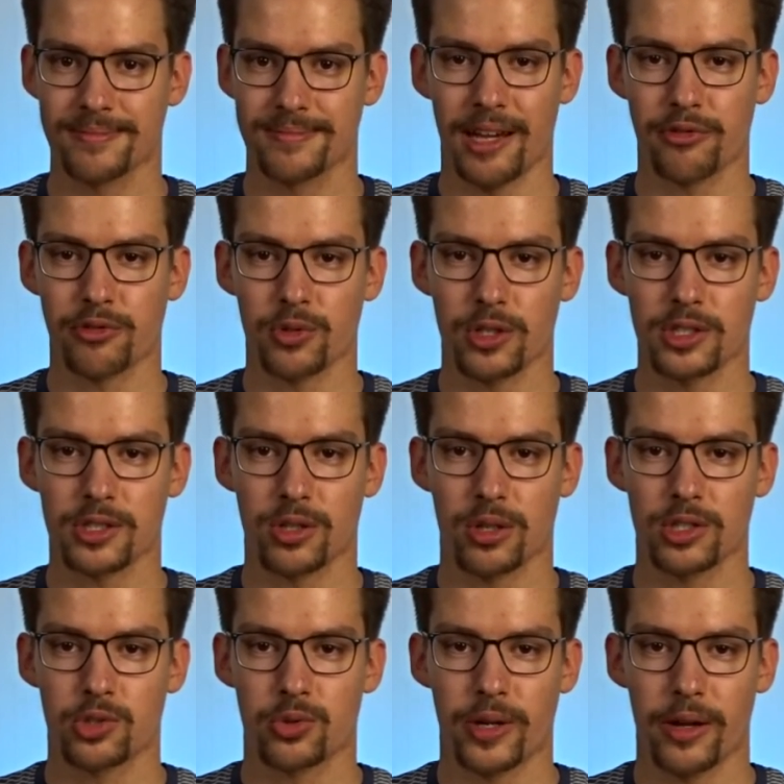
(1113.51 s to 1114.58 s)
F-Droid,
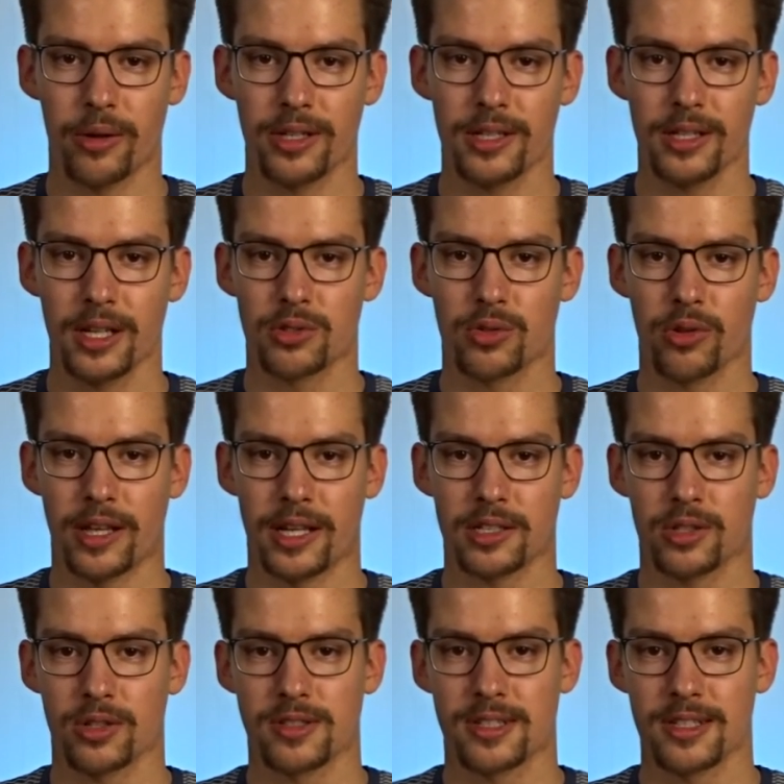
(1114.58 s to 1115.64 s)
contrarily to that,
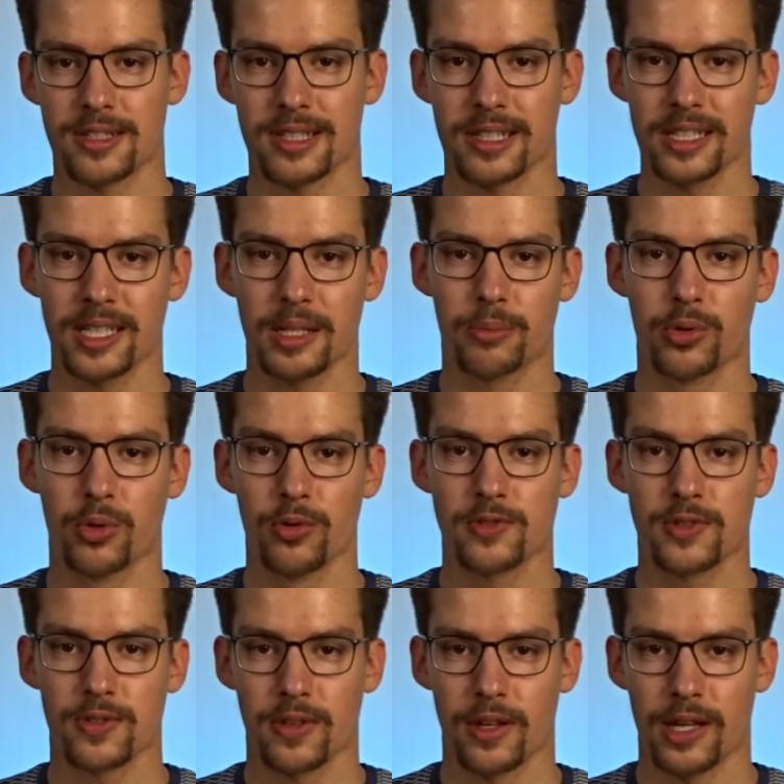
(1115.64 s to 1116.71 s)
consistently
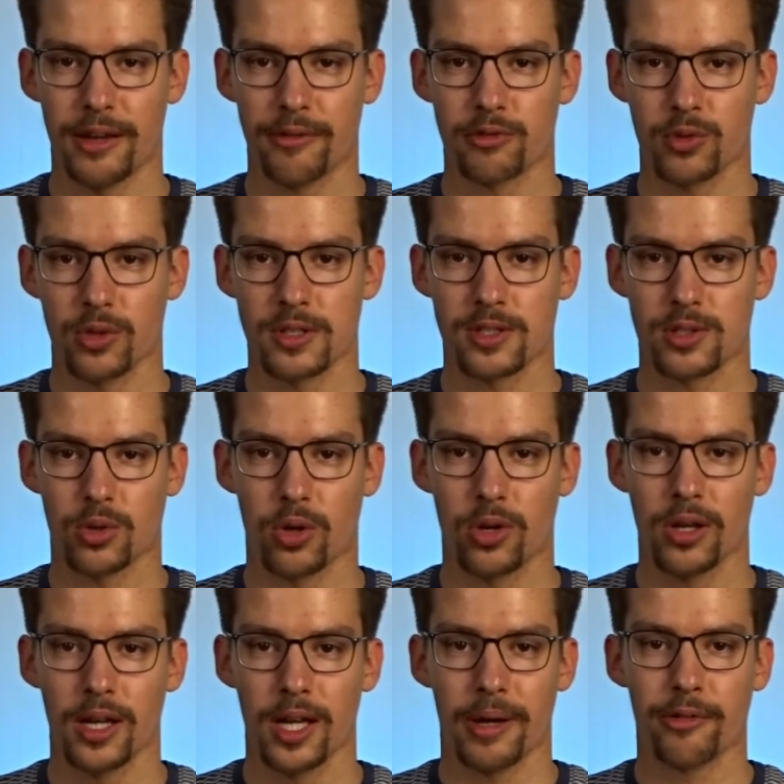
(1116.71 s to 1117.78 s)
improves the F-Droid store
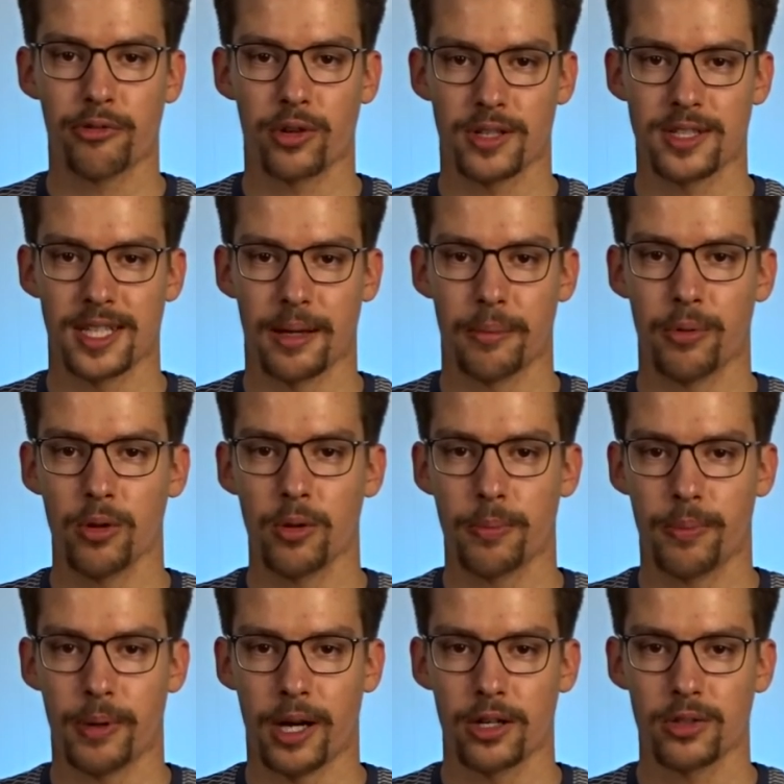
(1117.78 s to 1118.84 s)
by, for example,
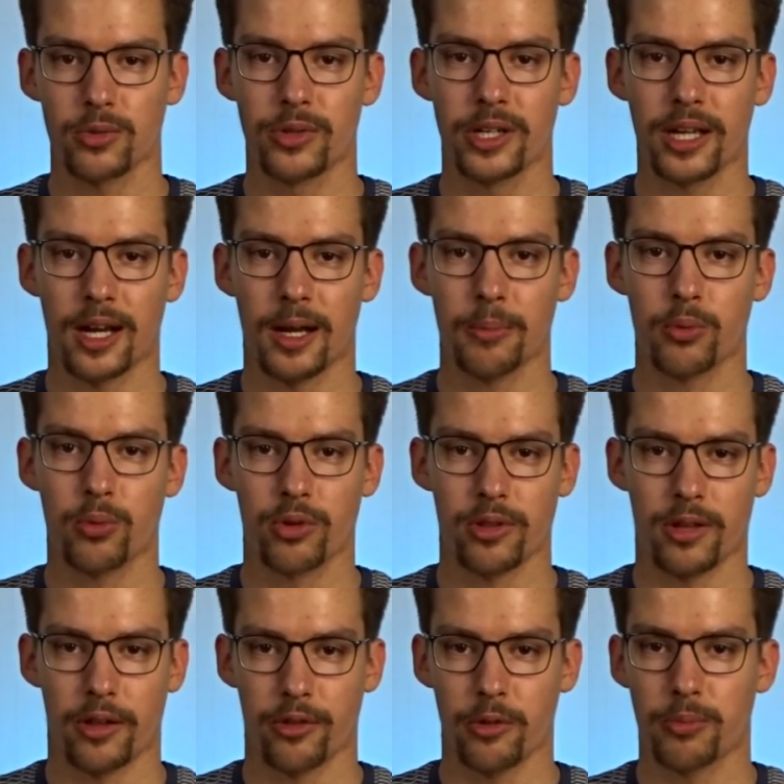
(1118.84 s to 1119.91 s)
partnering up with
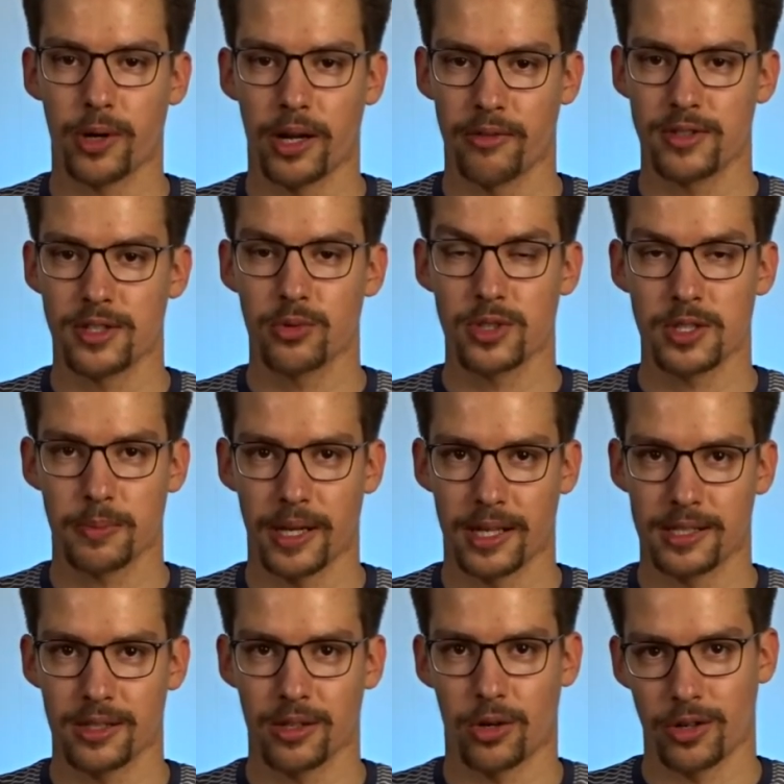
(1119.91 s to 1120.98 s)
other
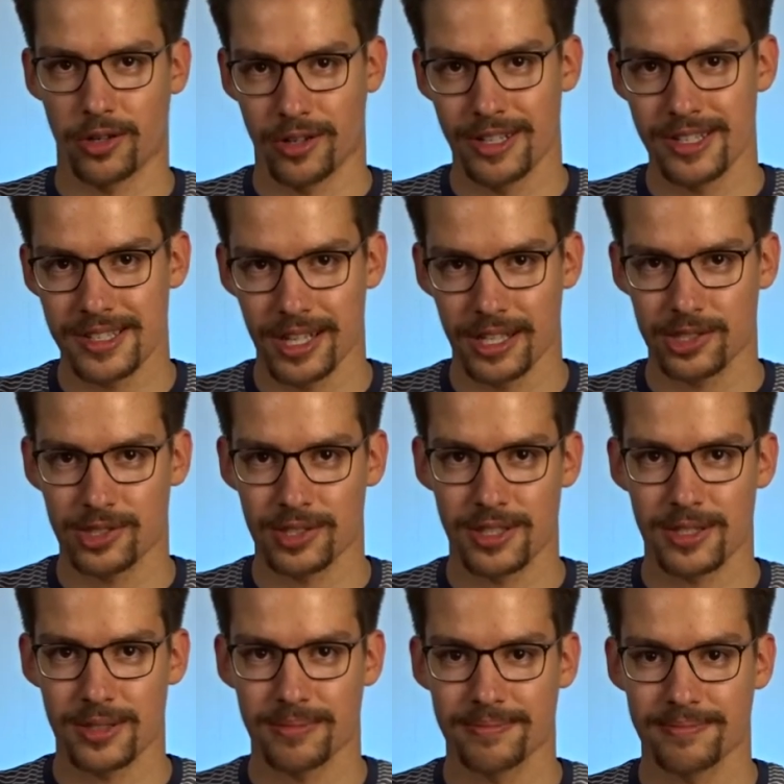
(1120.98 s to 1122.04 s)
privacy-respecting
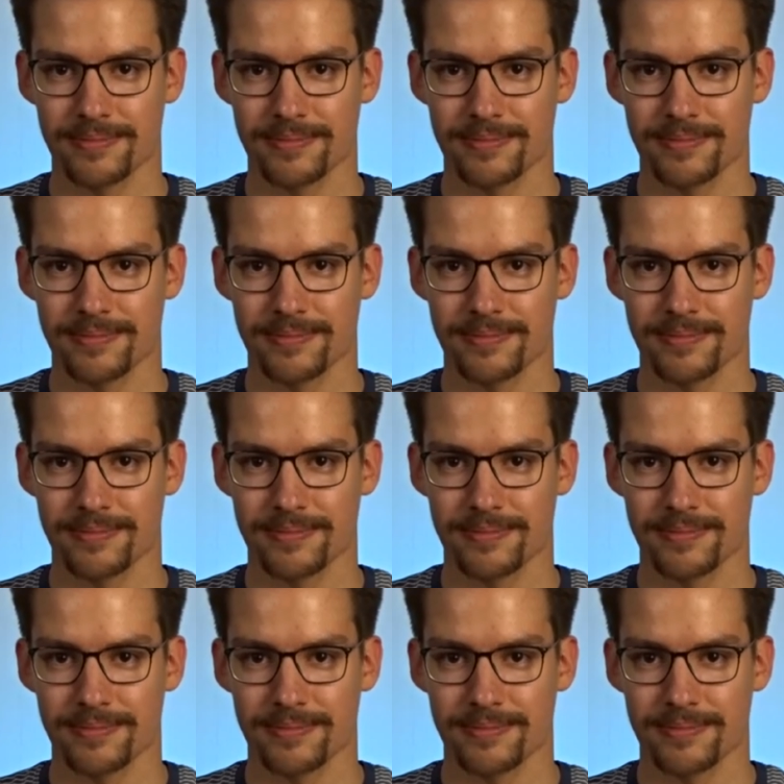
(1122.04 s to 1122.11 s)
organizations.